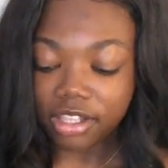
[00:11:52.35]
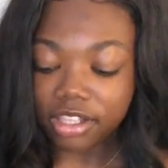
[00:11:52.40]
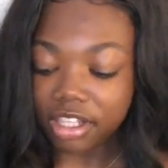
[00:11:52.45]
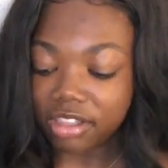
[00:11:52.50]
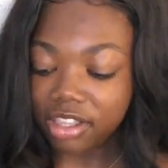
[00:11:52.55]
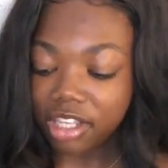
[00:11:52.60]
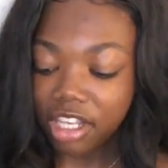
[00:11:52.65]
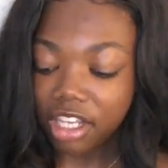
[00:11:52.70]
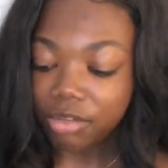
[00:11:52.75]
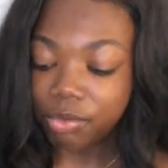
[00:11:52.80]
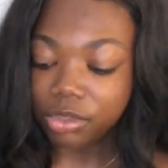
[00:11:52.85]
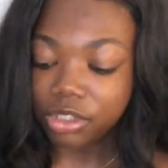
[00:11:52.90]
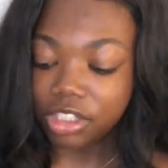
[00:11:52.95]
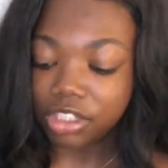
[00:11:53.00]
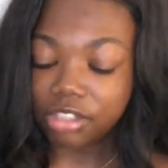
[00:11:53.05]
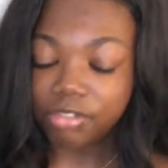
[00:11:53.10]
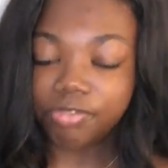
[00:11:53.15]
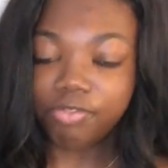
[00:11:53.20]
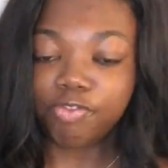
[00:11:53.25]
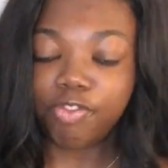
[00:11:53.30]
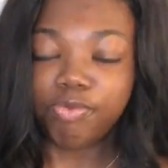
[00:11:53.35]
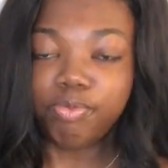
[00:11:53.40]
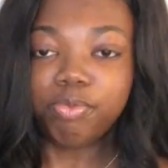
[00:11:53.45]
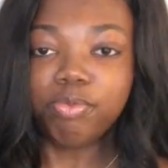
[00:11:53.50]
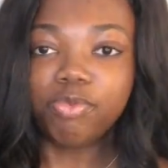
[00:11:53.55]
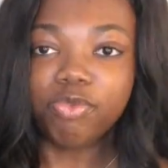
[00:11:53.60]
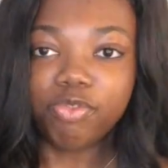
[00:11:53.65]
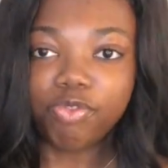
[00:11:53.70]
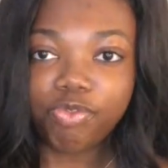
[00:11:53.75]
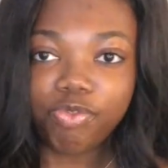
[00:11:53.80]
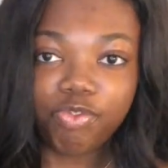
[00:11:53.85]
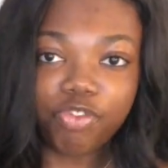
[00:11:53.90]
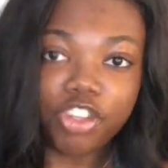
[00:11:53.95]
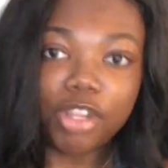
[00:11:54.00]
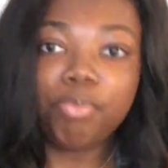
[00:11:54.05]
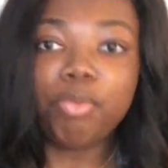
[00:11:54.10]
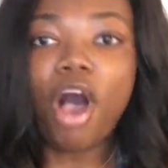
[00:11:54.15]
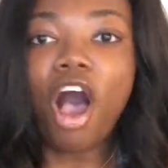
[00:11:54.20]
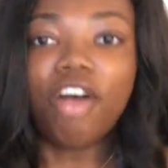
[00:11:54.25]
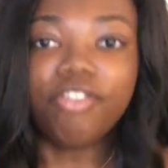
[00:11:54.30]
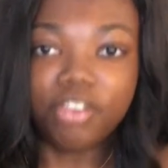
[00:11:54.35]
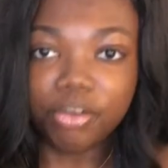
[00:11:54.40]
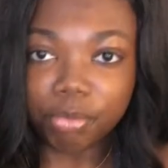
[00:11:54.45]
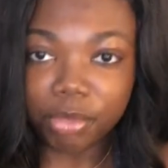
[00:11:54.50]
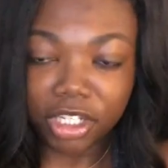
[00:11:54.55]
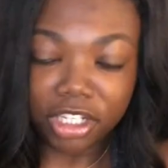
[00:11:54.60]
and the thing would just flip off of